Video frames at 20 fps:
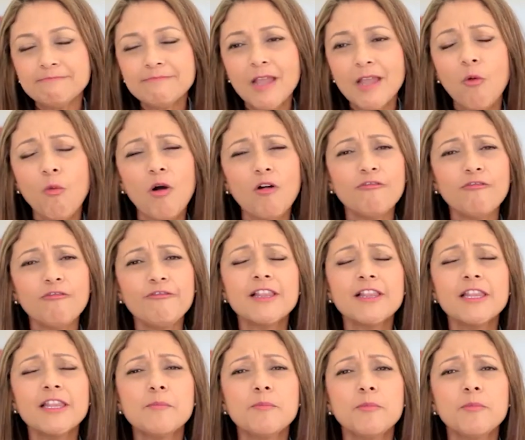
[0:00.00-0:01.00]
while
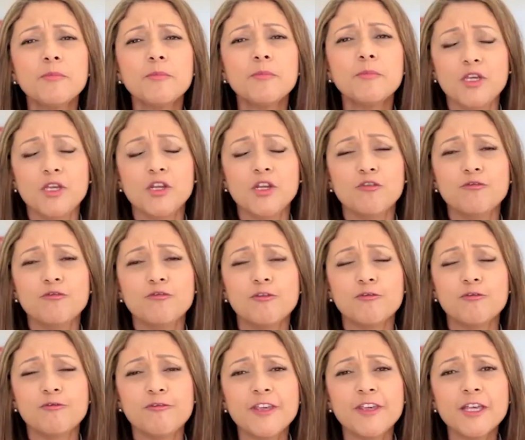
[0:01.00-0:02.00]
feeling,
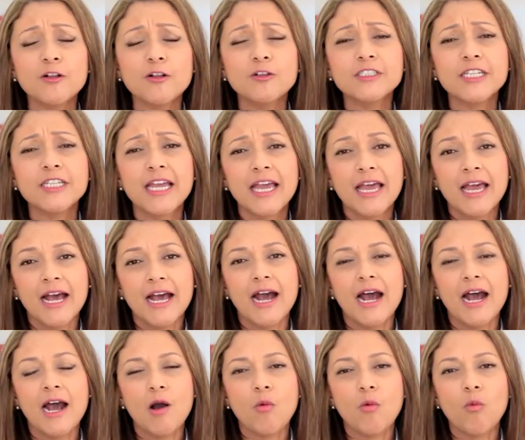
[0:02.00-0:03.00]
fulfilled,
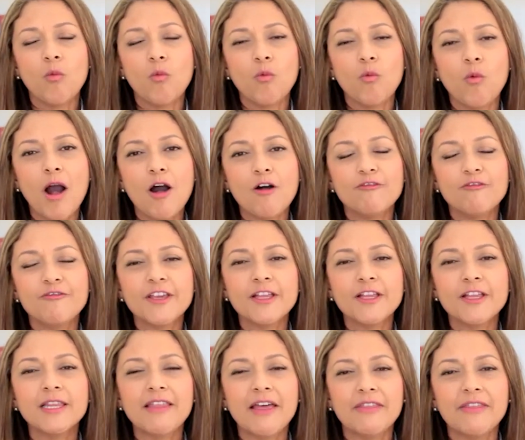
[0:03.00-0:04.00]
while
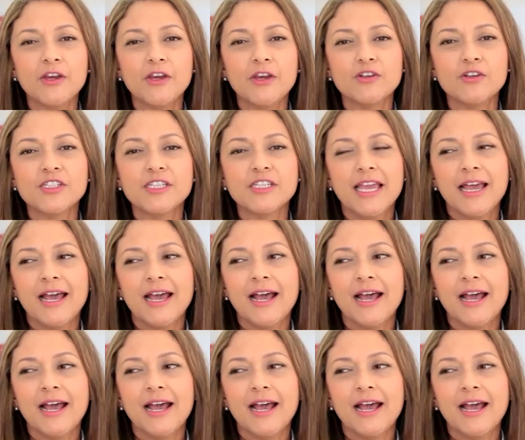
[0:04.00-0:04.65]
feeling that there's